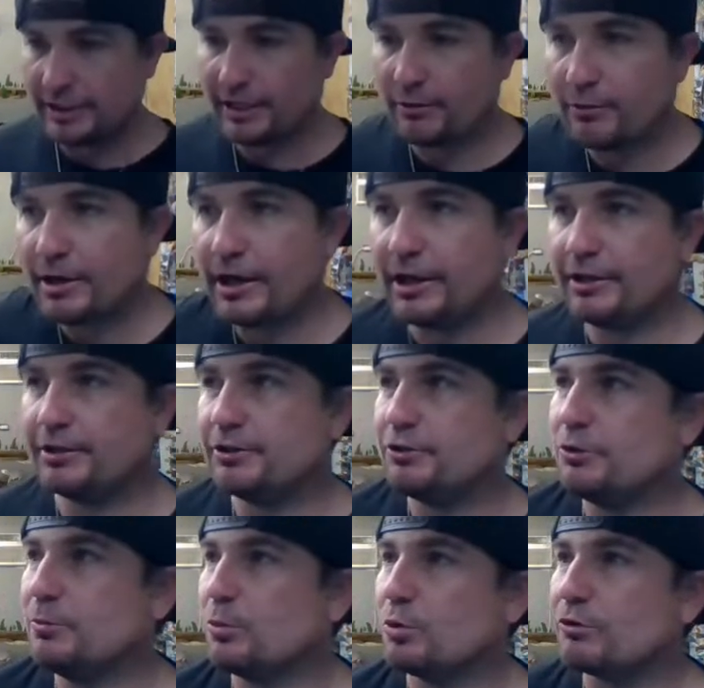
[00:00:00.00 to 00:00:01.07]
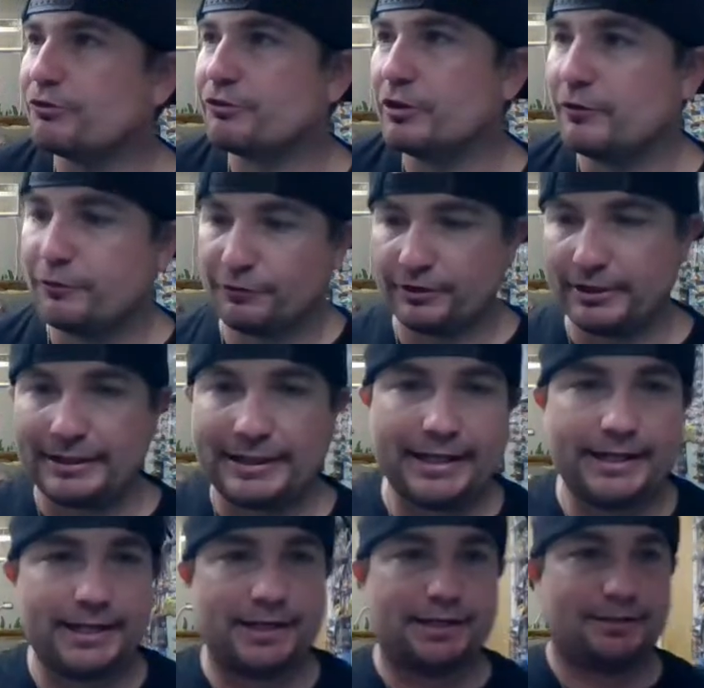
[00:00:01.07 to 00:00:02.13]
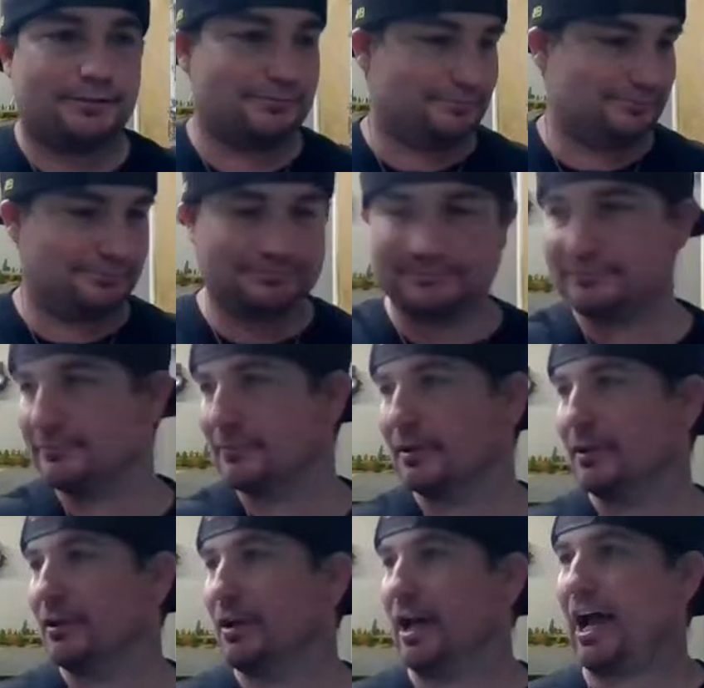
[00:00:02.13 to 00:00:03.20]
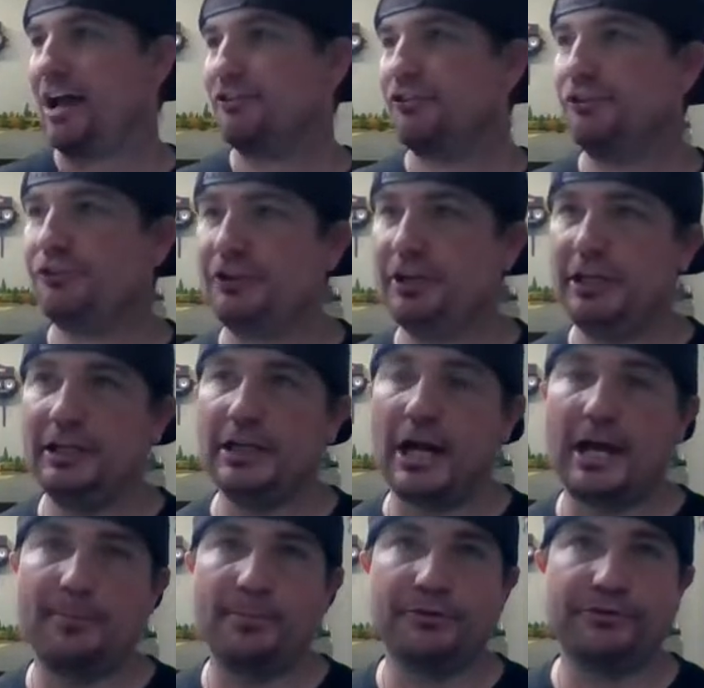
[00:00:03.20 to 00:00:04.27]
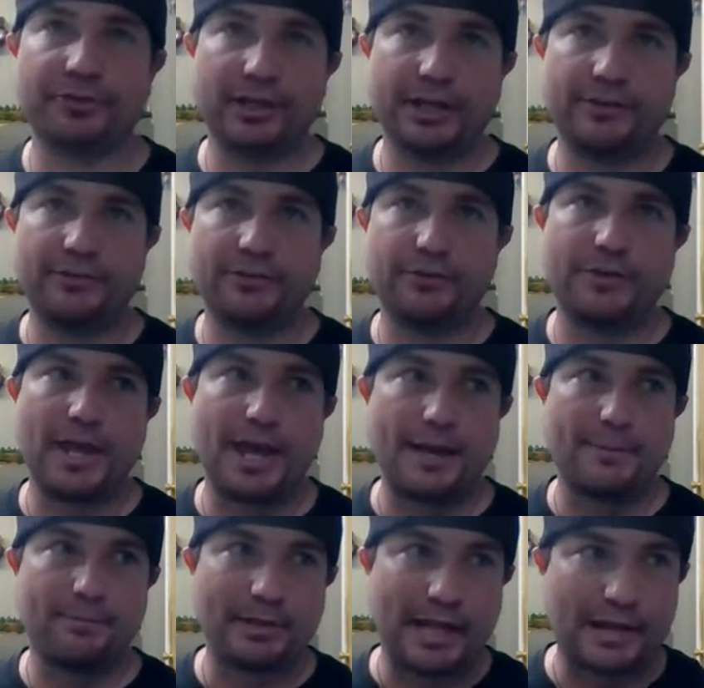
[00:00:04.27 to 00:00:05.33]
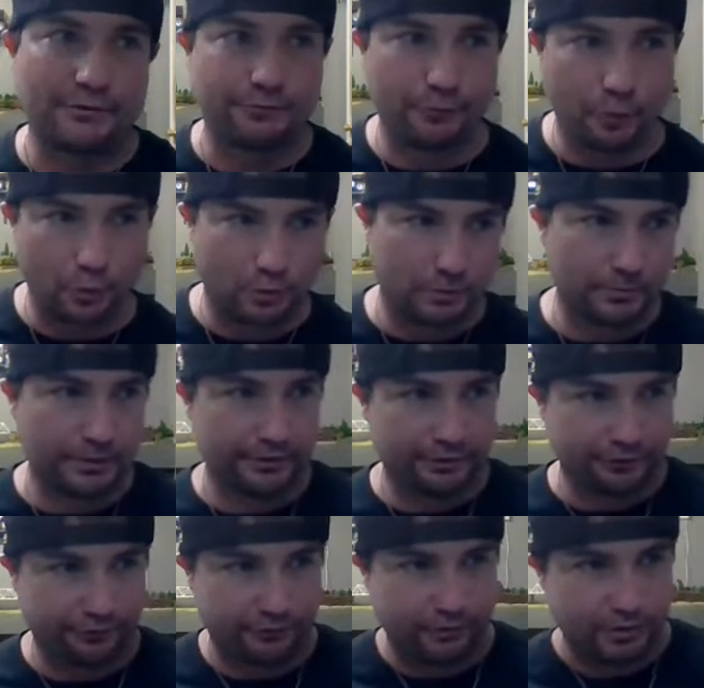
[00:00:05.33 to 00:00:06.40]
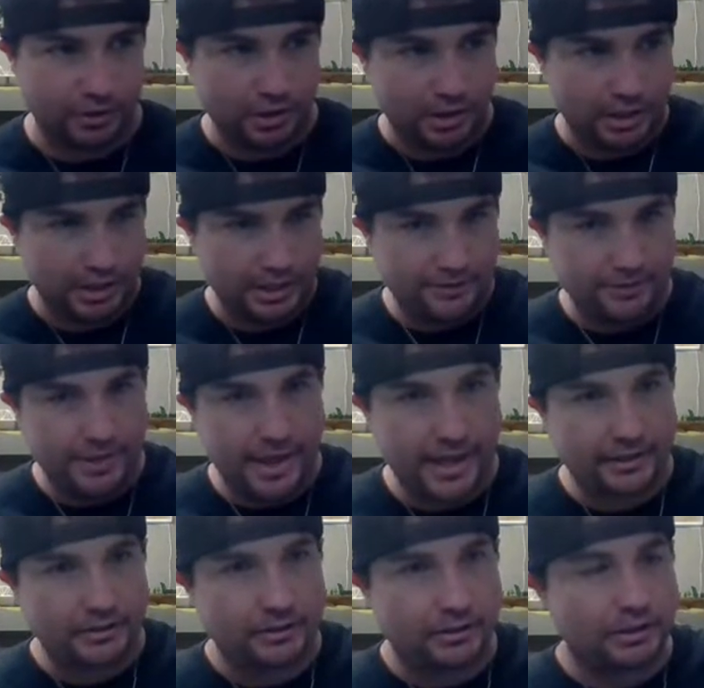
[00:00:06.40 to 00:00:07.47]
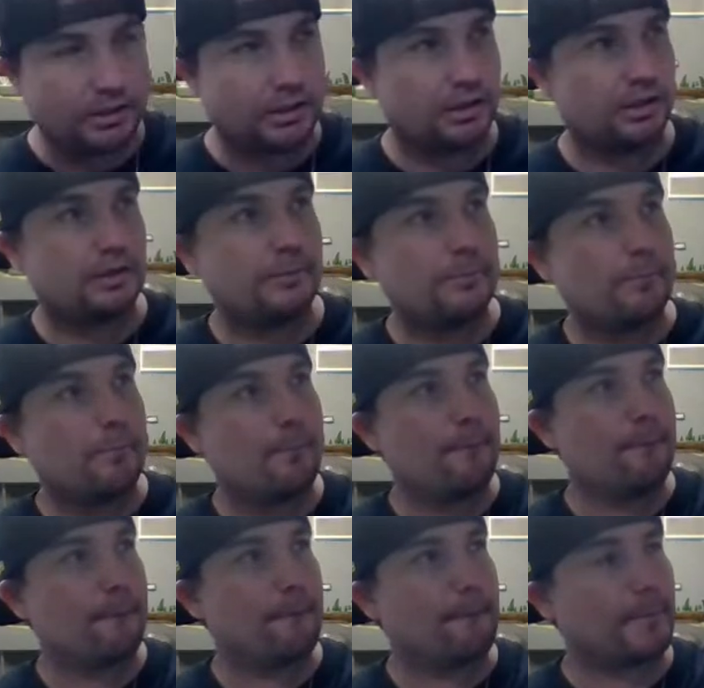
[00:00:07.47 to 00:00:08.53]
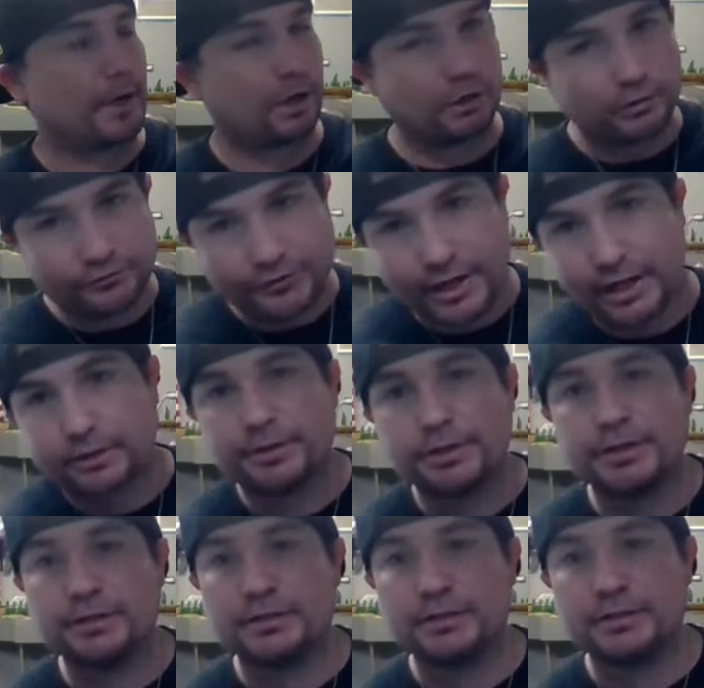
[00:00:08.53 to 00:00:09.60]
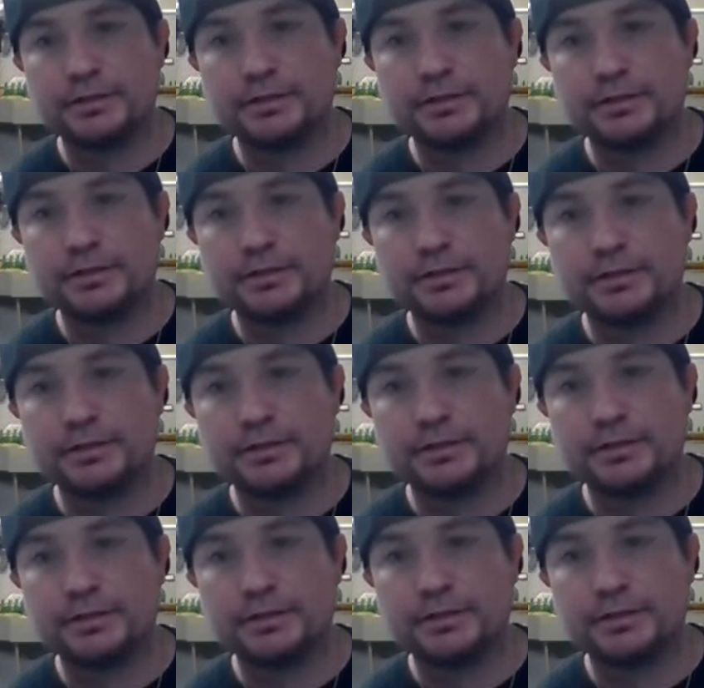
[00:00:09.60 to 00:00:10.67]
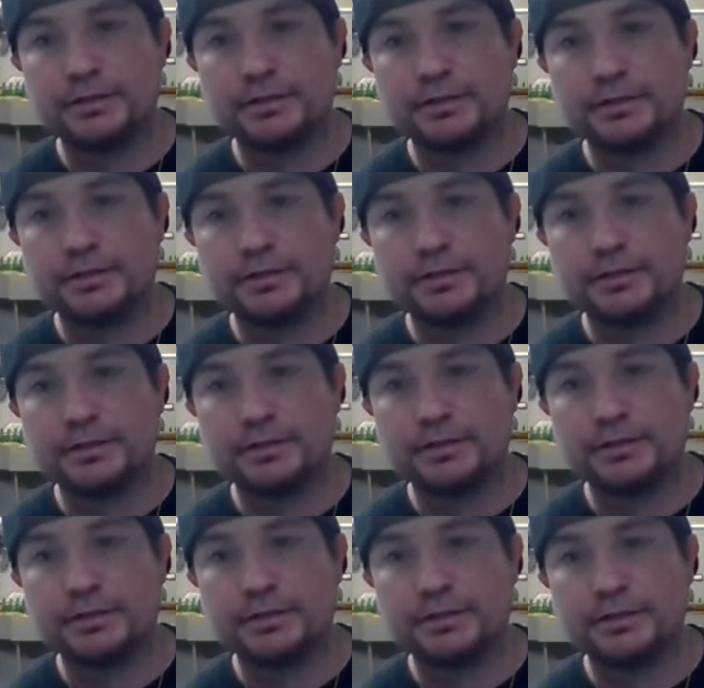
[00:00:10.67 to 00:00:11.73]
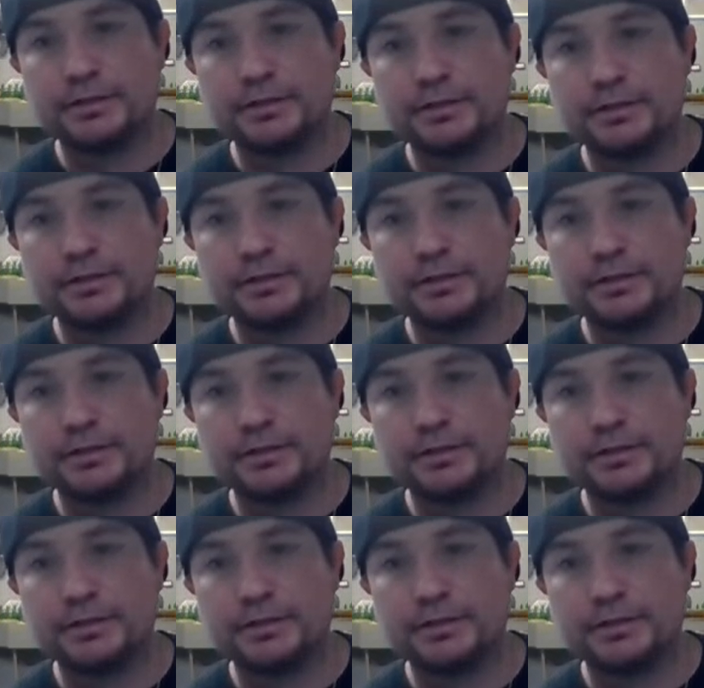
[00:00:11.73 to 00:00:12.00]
getting ready to do more stuff on the layout. As you've seen, I put together that platform in that curved area. There's a lot I got to do with that.